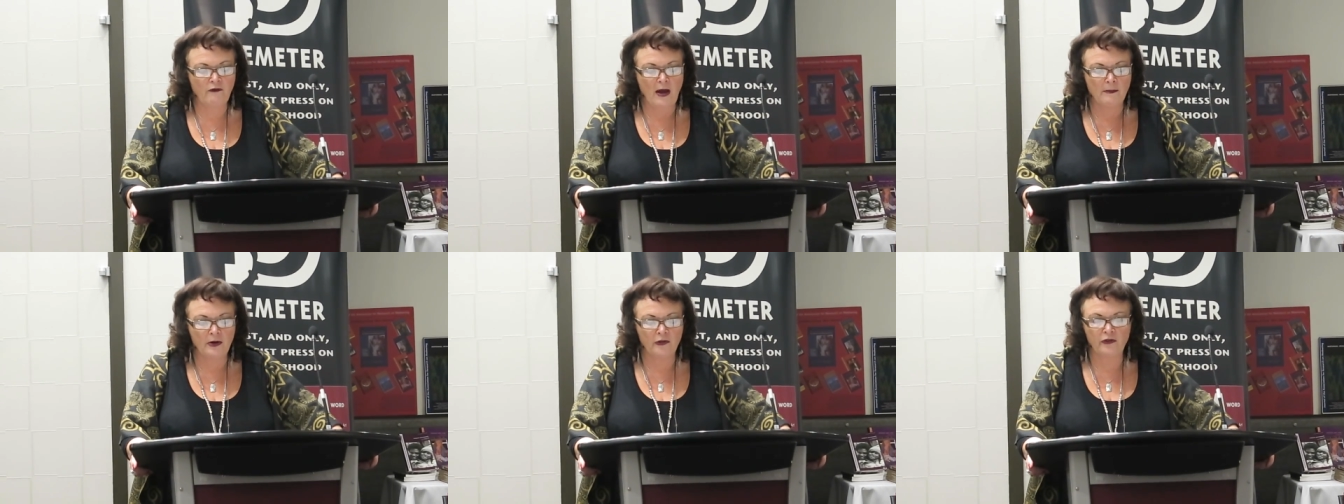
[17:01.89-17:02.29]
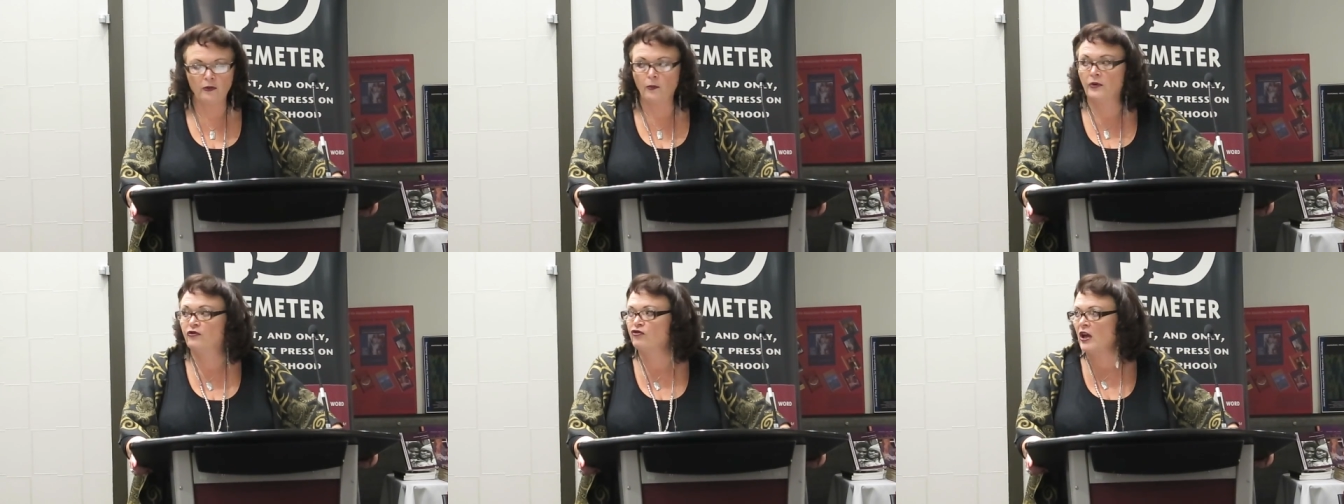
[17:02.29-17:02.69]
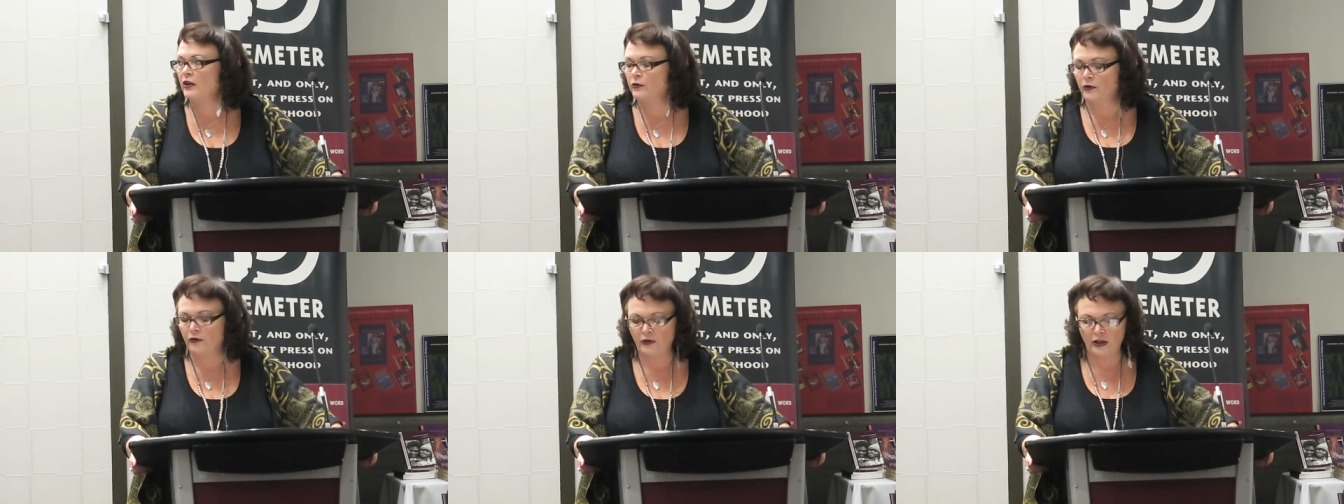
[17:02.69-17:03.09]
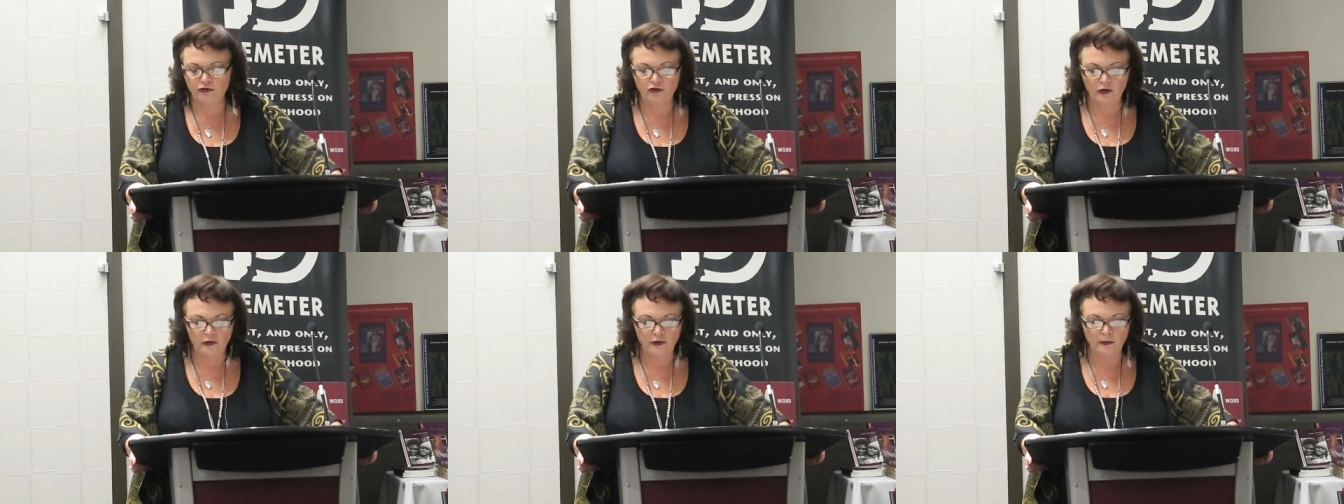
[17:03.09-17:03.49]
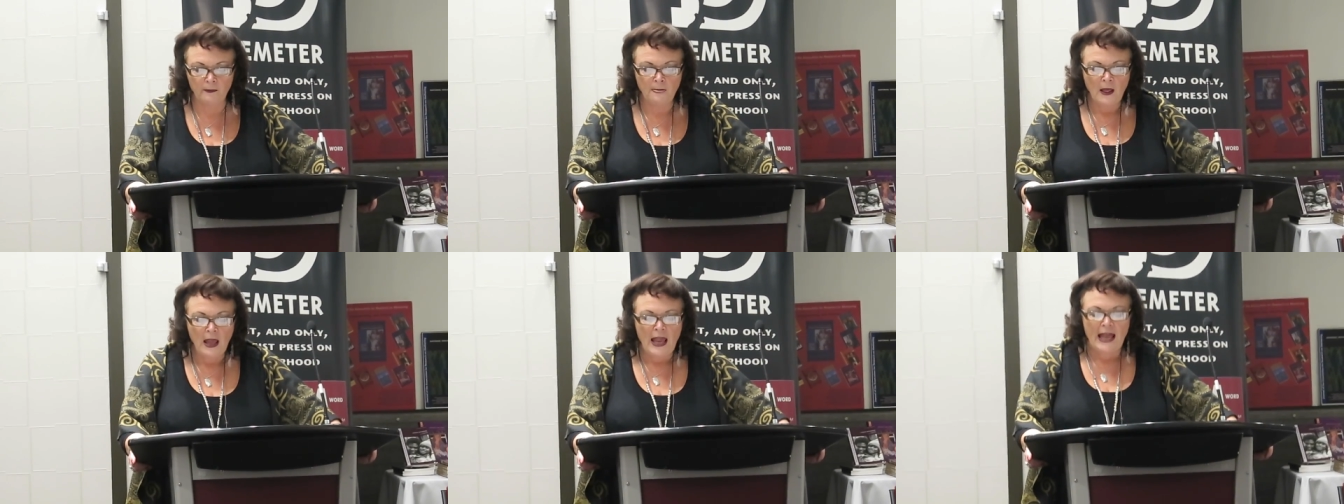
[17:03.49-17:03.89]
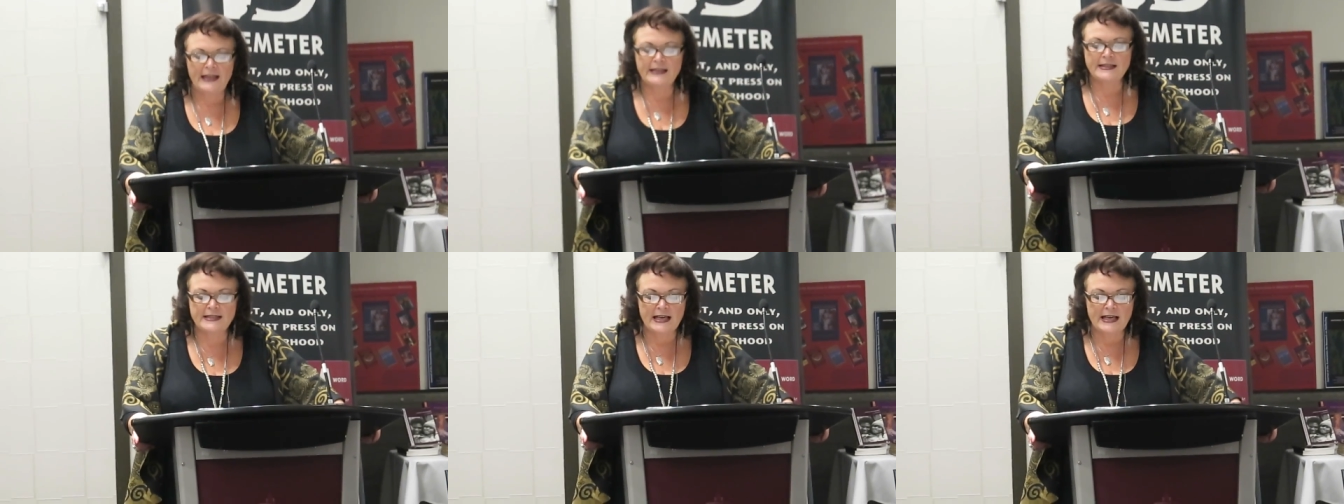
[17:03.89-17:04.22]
feminism with gender essentialism. And